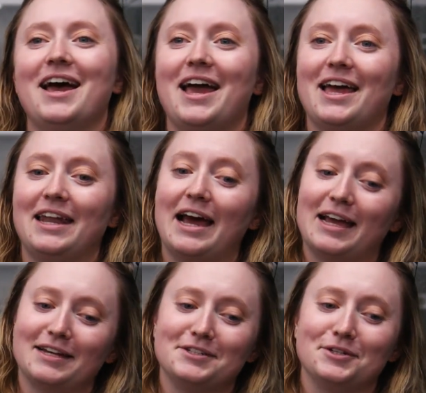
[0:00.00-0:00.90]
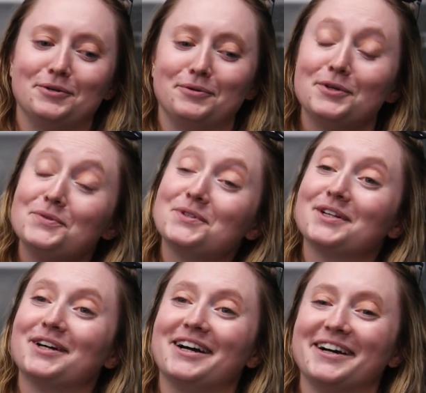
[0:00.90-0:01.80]
And I had to use
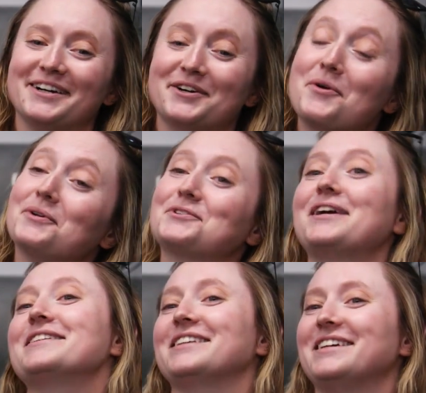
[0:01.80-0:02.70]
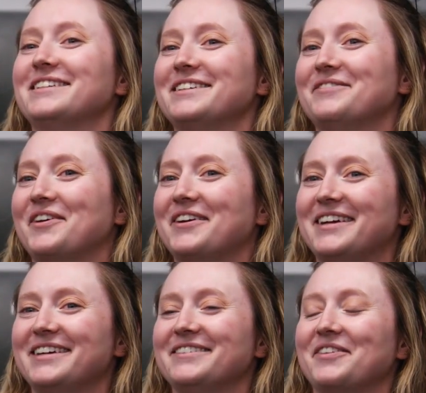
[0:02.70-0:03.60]
uh, Google Translate
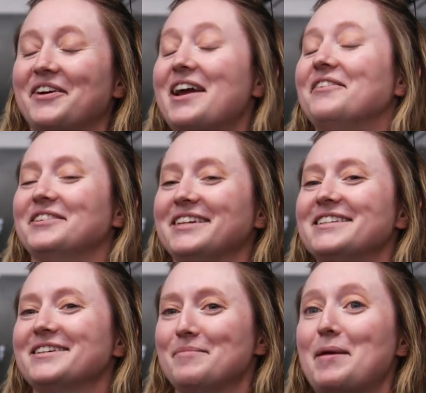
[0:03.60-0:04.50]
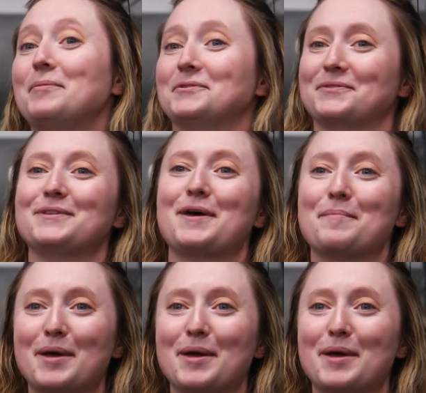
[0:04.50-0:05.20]
very, very heavily to be able to read that